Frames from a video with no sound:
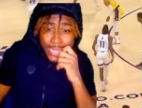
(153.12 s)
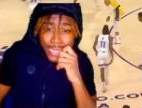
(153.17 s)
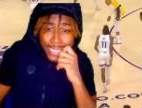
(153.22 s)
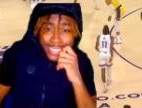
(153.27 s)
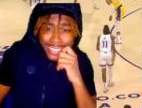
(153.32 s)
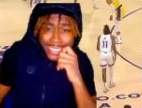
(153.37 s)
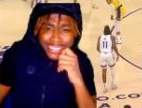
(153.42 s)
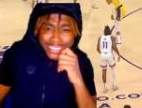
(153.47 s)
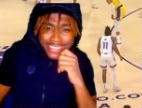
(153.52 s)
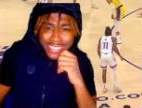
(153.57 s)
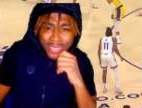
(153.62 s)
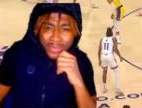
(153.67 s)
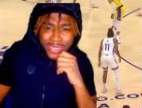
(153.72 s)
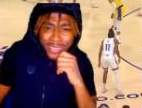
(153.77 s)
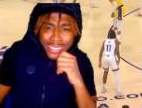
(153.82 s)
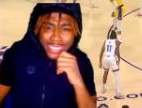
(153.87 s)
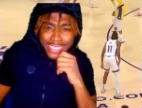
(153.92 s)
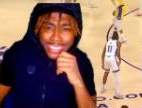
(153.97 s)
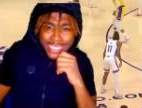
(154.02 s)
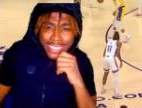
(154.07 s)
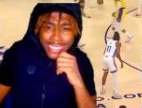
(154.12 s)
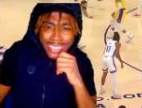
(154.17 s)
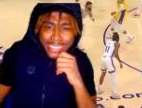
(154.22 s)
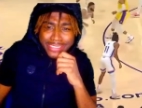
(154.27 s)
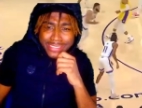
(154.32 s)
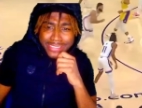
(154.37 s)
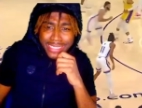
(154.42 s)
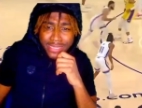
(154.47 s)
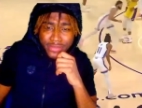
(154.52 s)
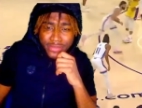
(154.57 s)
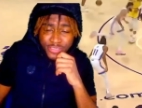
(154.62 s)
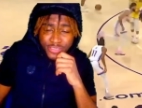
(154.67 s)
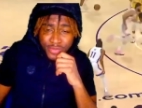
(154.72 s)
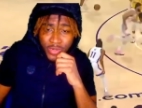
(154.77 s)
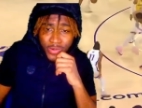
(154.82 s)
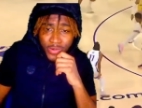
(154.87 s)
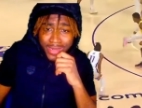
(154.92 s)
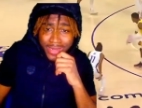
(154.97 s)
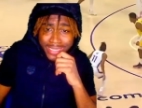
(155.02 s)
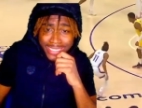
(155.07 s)
Hey, they talking about that Cam Thomas,
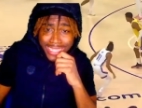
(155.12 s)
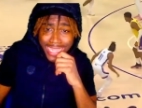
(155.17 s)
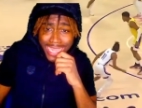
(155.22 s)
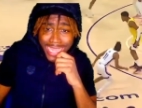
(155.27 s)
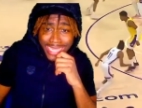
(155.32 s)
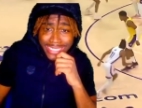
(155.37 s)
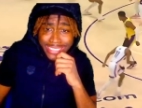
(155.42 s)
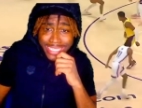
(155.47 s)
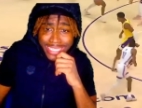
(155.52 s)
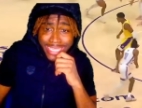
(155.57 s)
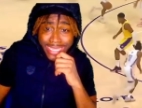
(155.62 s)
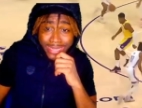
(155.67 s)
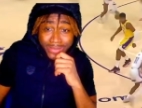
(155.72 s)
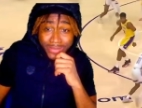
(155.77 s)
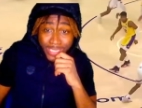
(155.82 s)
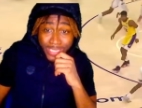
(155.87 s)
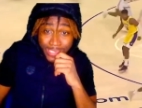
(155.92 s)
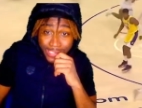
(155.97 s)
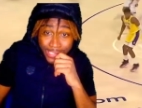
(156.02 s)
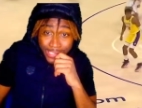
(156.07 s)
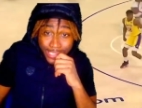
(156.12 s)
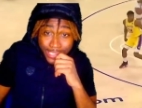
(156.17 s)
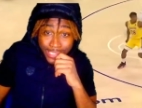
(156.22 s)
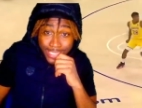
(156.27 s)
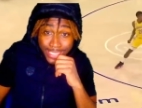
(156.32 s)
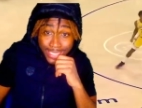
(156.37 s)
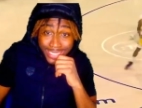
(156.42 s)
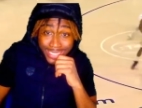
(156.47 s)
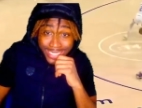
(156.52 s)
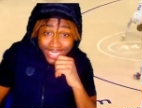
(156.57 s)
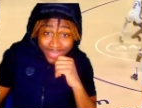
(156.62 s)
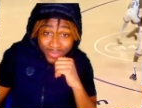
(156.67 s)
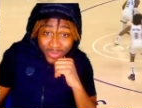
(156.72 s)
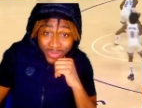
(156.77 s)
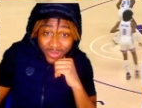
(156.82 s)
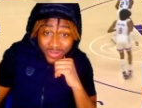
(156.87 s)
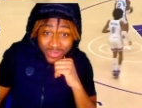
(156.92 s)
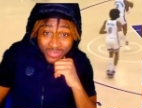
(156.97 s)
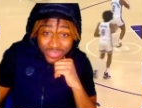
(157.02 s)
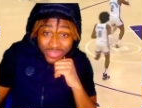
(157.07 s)
bro. God damn, man.
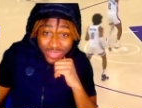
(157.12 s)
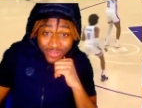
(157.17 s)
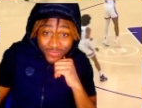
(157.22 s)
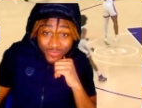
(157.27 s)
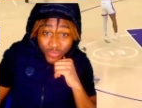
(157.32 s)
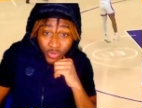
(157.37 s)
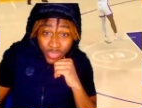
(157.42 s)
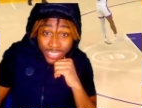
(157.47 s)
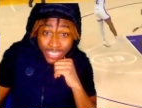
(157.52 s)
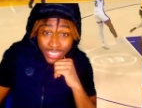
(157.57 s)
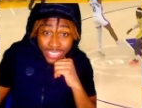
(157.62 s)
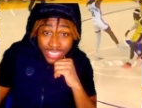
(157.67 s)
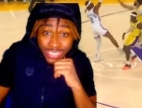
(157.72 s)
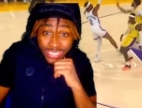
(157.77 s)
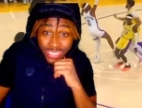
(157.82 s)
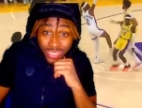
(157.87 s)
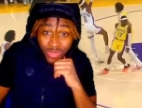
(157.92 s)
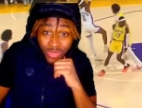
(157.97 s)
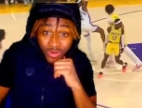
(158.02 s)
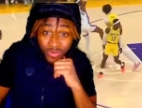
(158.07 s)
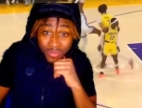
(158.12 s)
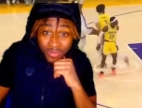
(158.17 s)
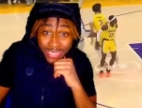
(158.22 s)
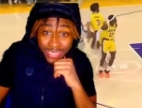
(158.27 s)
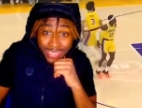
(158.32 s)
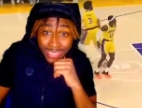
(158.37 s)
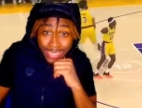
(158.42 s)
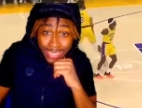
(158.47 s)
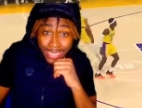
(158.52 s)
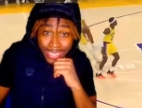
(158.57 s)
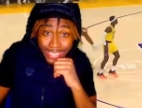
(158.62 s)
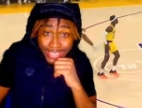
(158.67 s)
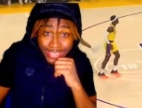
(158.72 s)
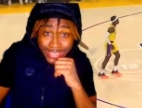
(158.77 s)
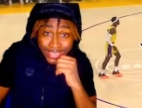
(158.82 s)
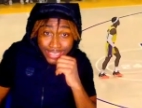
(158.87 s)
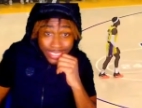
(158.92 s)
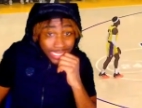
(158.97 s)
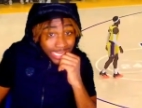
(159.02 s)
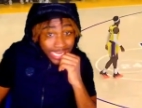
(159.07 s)
Bro, don't drop 40 again. Oh, my God,
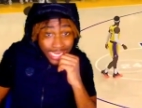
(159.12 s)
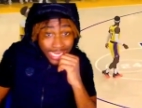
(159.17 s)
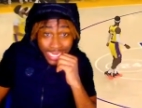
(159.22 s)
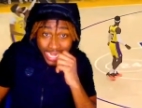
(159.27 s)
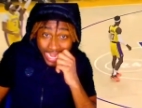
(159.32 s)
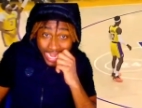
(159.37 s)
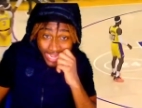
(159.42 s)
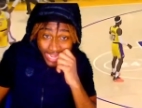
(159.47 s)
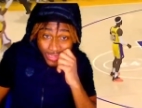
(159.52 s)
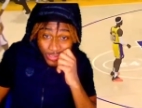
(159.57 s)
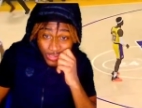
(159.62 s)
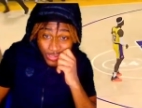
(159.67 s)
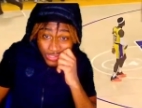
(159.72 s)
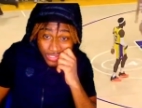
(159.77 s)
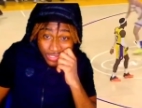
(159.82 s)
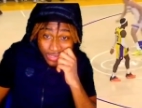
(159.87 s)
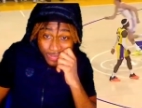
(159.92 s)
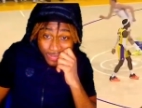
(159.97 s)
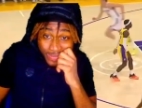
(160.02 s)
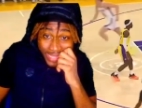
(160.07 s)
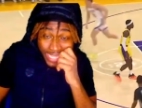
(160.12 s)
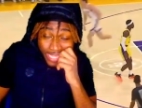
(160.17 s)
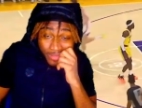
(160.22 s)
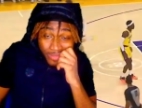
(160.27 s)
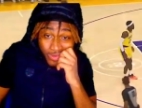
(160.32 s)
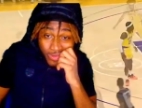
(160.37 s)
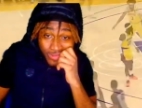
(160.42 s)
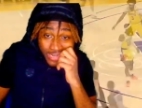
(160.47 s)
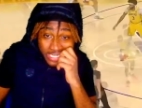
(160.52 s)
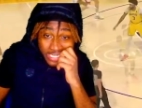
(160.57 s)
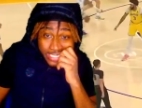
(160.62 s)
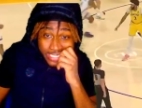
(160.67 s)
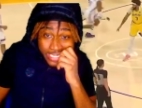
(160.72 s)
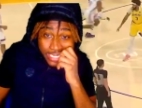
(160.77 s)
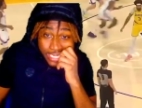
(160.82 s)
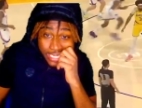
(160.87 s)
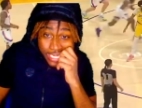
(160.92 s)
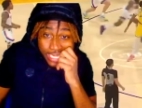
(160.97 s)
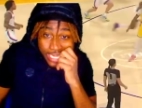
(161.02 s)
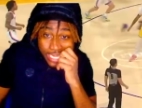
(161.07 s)
80. Ankles on the pavement right
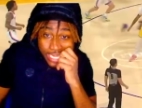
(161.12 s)
there.